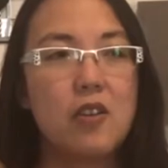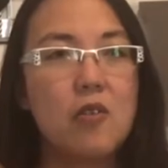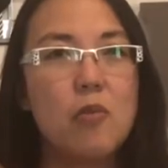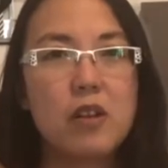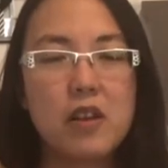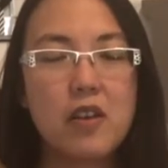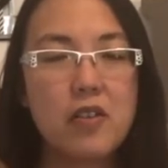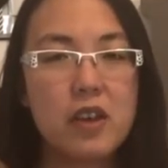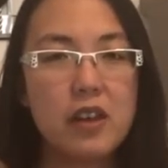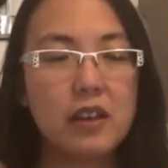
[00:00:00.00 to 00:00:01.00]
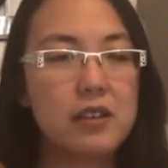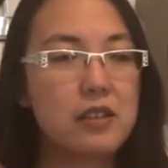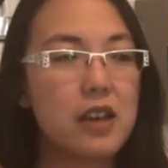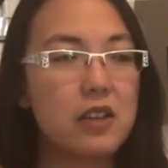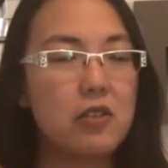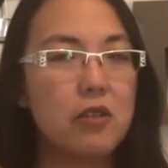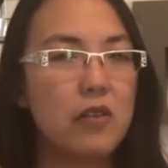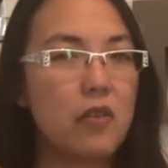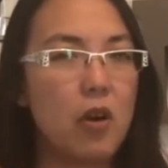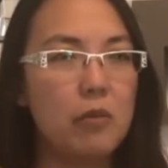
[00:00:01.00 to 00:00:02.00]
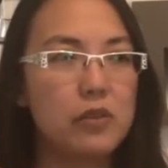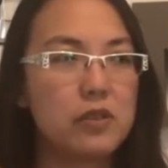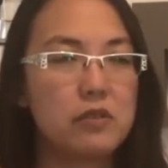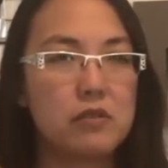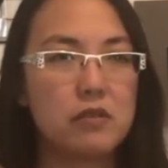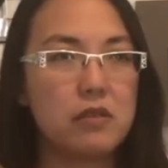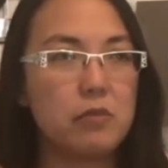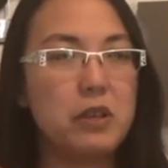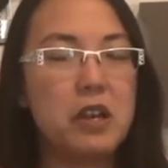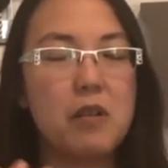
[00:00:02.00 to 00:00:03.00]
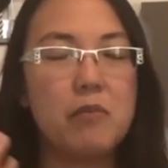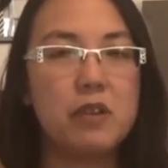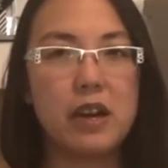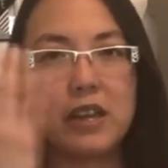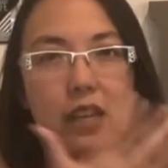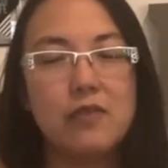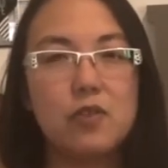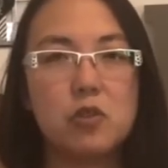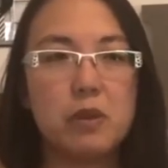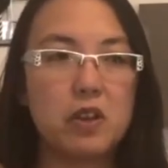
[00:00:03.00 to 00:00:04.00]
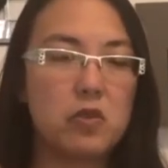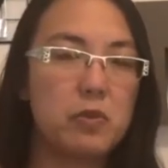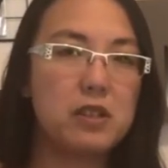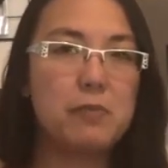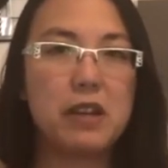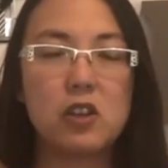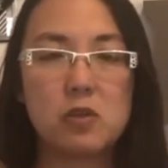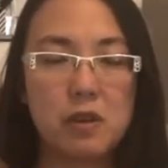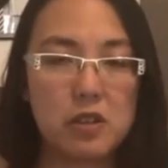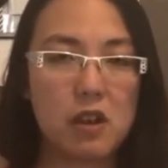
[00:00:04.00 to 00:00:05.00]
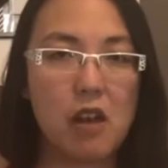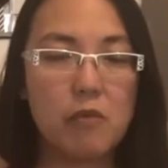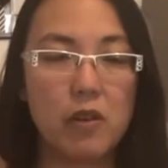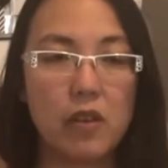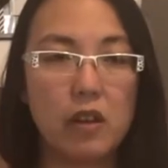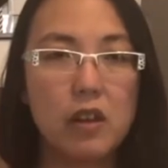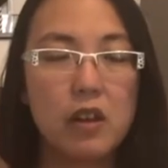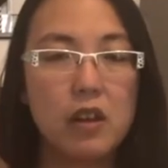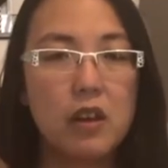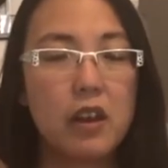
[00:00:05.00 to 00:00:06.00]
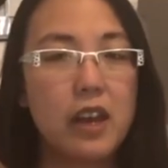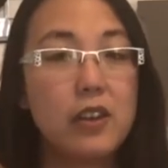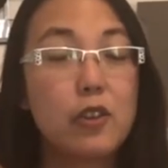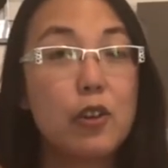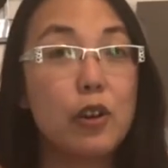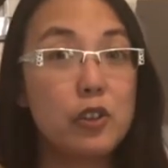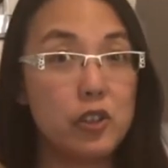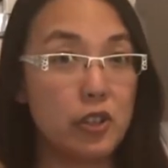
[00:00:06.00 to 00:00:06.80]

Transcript: what are the things that you have almost become naive to because you've been spending so much time with it? And could